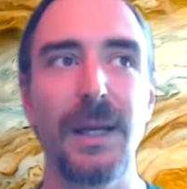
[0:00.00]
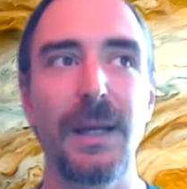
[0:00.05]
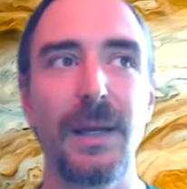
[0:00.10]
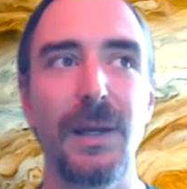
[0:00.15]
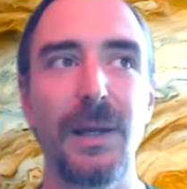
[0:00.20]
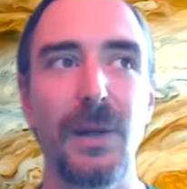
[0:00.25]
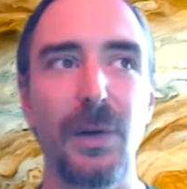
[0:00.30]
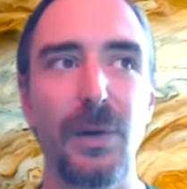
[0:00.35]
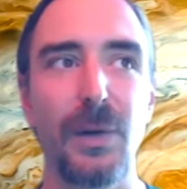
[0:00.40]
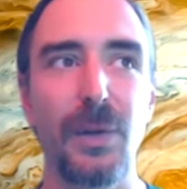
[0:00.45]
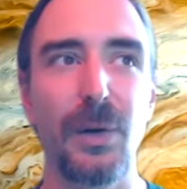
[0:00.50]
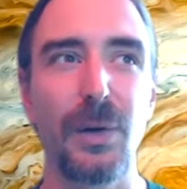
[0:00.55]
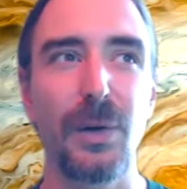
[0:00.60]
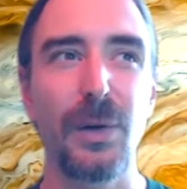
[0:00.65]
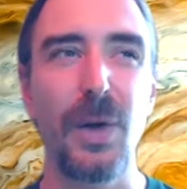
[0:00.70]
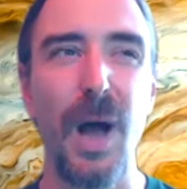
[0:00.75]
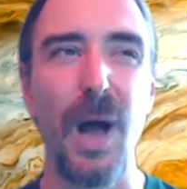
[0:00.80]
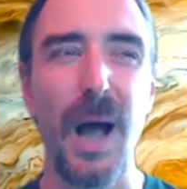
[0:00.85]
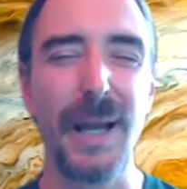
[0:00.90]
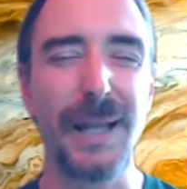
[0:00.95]
you know, they're
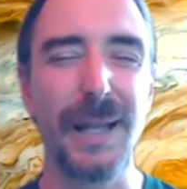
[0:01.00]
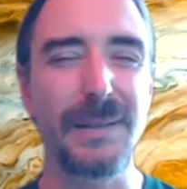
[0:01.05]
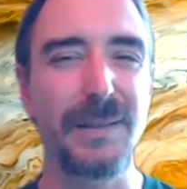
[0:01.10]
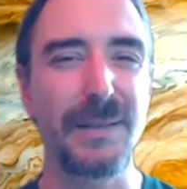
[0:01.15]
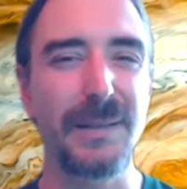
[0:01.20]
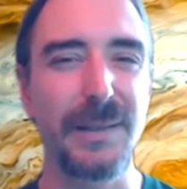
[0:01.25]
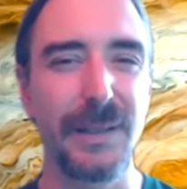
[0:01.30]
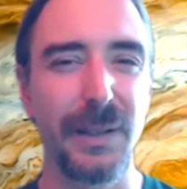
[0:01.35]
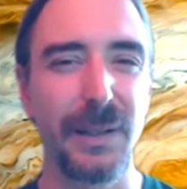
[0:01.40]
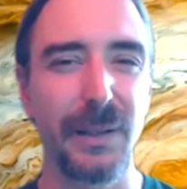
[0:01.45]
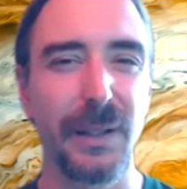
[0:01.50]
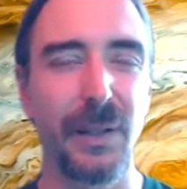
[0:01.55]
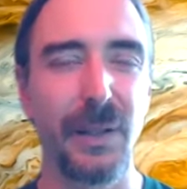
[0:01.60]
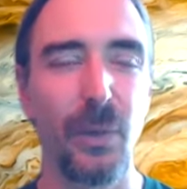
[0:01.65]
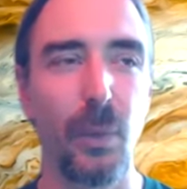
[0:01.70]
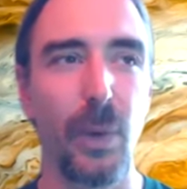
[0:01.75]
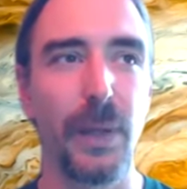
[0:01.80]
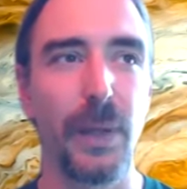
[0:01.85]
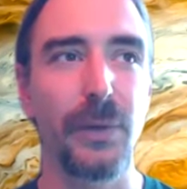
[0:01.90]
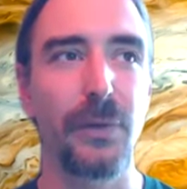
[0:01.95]
not necessarily the
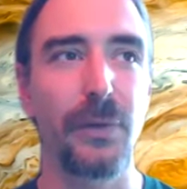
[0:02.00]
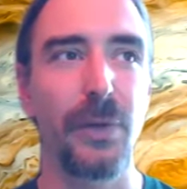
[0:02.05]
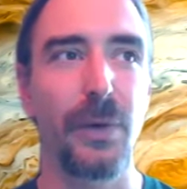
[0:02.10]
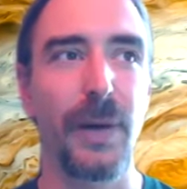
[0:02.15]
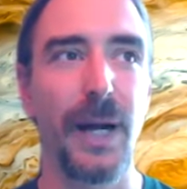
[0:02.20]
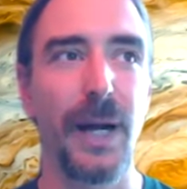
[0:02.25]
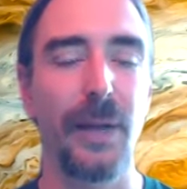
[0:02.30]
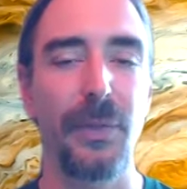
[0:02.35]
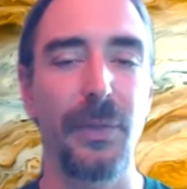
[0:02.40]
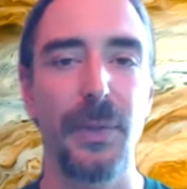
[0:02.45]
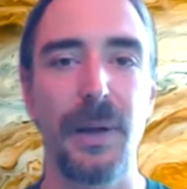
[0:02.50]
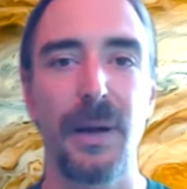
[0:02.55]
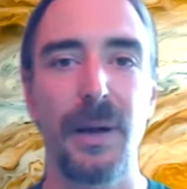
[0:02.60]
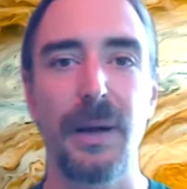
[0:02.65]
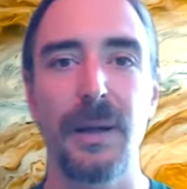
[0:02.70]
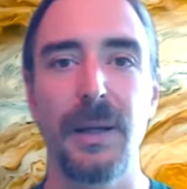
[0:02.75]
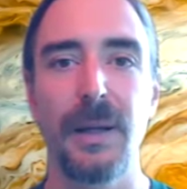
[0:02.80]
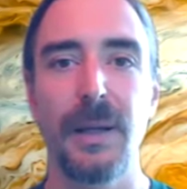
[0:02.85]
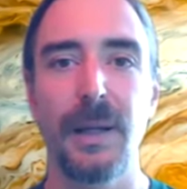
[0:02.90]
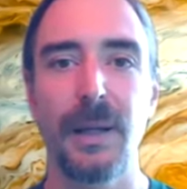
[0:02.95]
ones that are out
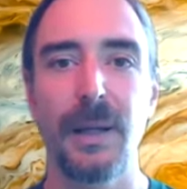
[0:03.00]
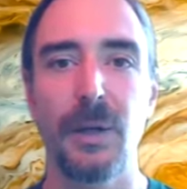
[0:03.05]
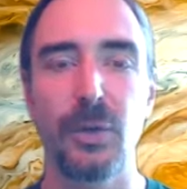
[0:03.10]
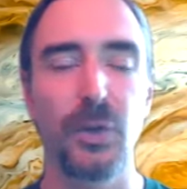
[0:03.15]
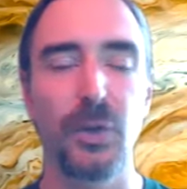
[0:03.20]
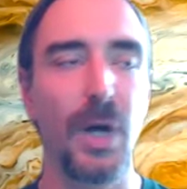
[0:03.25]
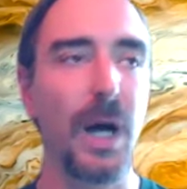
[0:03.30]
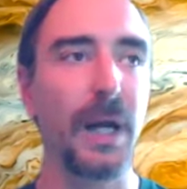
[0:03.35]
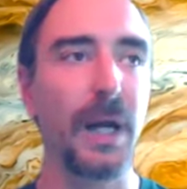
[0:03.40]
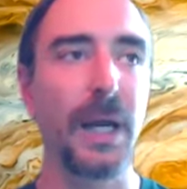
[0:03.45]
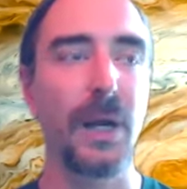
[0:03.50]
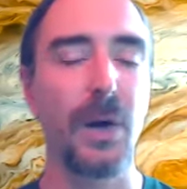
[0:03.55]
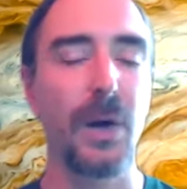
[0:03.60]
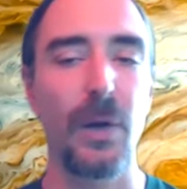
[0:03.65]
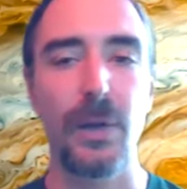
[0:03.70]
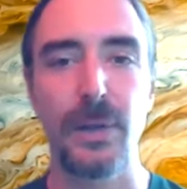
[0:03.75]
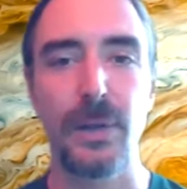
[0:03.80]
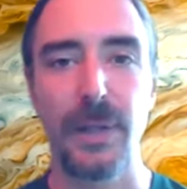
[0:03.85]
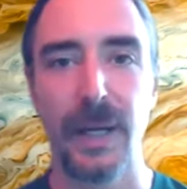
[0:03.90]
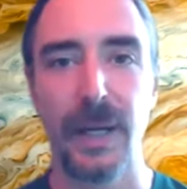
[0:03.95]
there, you know, talking all
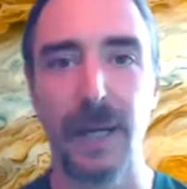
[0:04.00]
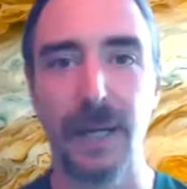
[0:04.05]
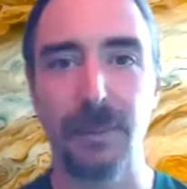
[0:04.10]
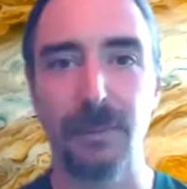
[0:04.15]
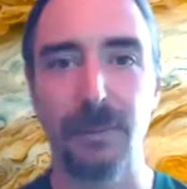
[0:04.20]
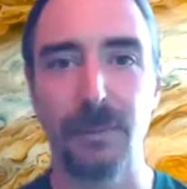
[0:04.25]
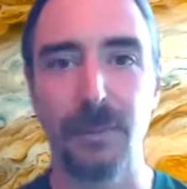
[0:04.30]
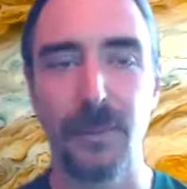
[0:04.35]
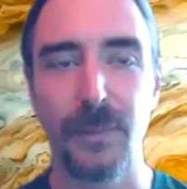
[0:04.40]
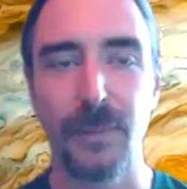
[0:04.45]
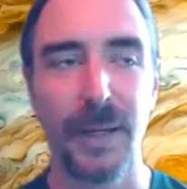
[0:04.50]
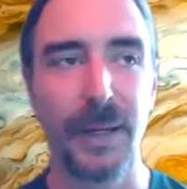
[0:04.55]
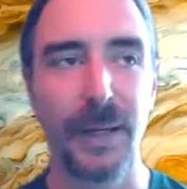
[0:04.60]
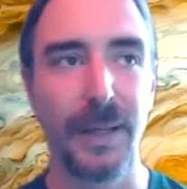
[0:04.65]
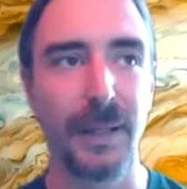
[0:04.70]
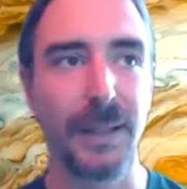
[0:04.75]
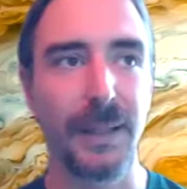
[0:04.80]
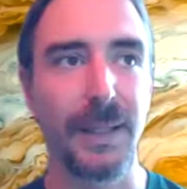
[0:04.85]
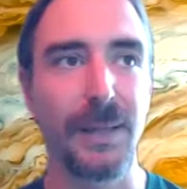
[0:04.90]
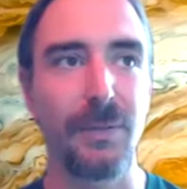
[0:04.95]
the
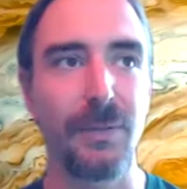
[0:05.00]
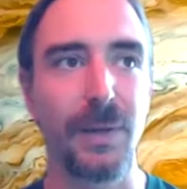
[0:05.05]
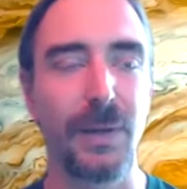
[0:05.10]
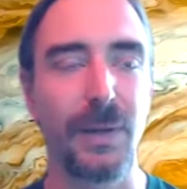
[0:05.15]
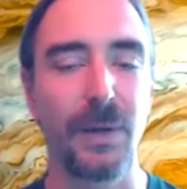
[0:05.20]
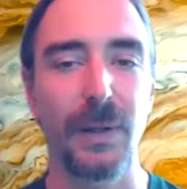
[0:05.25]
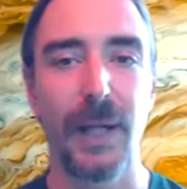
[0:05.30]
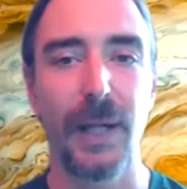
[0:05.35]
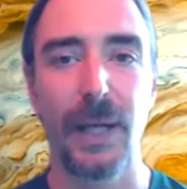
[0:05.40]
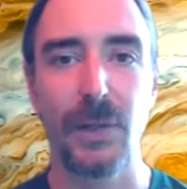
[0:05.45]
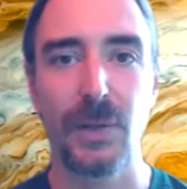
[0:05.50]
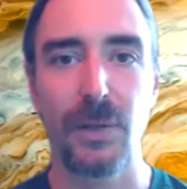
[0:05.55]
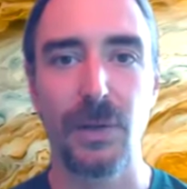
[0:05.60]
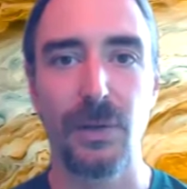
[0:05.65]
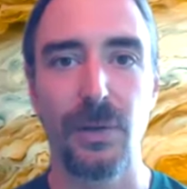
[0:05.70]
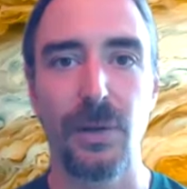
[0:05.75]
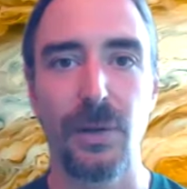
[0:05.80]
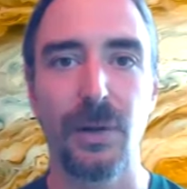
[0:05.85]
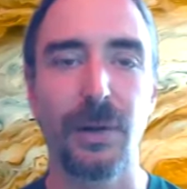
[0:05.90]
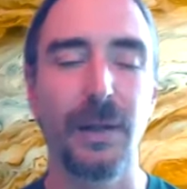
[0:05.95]
time, giving their lectures
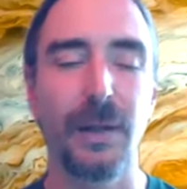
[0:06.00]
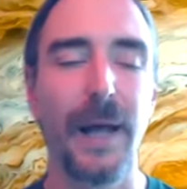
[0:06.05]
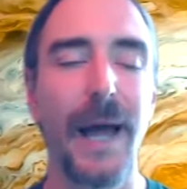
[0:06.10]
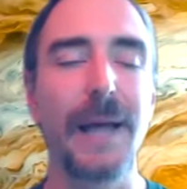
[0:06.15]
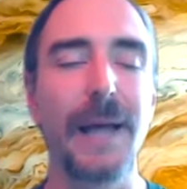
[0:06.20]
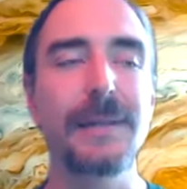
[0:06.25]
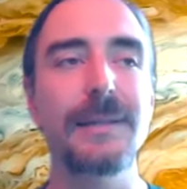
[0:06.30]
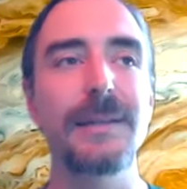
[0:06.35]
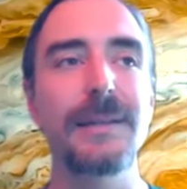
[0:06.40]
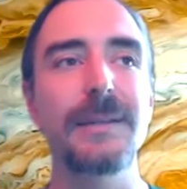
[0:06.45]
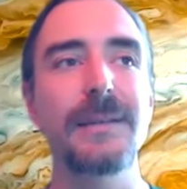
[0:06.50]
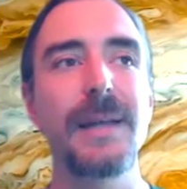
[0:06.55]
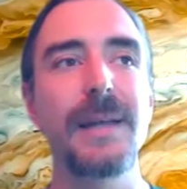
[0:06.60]
and their classes.